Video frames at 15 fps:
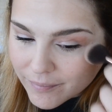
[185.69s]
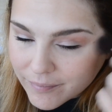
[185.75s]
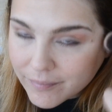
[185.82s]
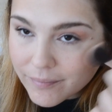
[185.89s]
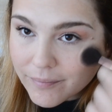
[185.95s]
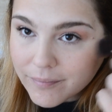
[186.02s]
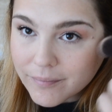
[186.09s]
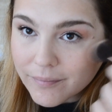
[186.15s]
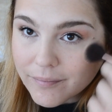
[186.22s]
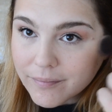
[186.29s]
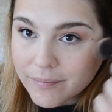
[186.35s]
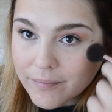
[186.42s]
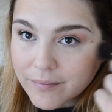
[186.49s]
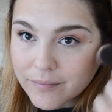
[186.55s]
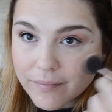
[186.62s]

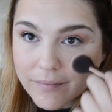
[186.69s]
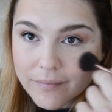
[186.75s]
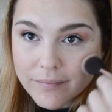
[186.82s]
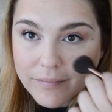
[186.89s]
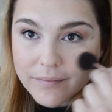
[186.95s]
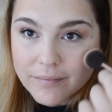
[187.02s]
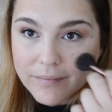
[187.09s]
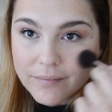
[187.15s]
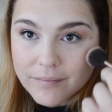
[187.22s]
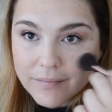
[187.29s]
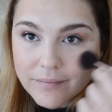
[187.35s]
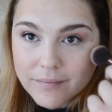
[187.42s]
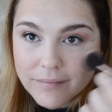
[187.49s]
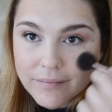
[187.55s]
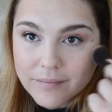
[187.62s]

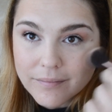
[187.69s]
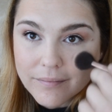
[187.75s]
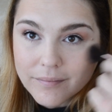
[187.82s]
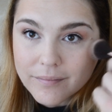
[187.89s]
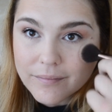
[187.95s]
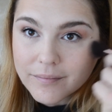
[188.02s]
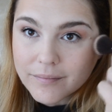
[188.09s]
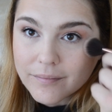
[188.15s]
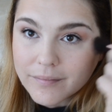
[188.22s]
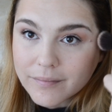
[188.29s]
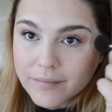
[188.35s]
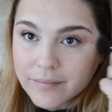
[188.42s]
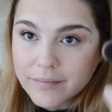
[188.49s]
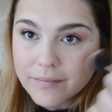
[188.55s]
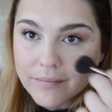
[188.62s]

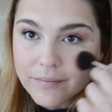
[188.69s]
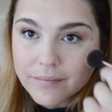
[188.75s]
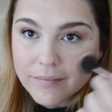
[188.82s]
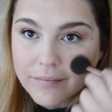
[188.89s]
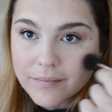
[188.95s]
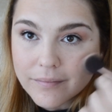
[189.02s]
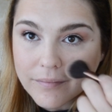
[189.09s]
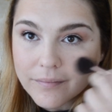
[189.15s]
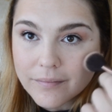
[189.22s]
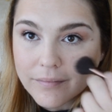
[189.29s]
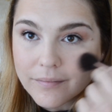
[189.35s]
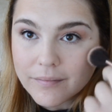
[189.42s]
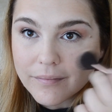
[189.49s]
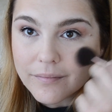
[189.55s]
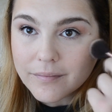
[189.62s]

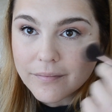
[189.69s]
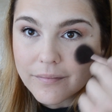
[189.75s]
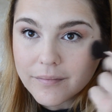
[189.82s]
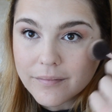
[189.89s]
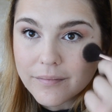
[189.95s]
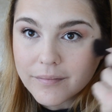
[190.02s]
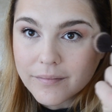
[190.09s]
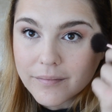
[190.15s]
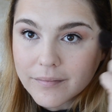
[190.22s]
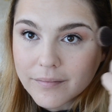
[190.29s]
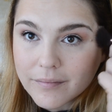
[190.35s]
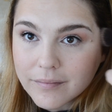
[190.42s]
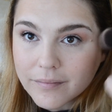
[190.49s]
(no one is talking)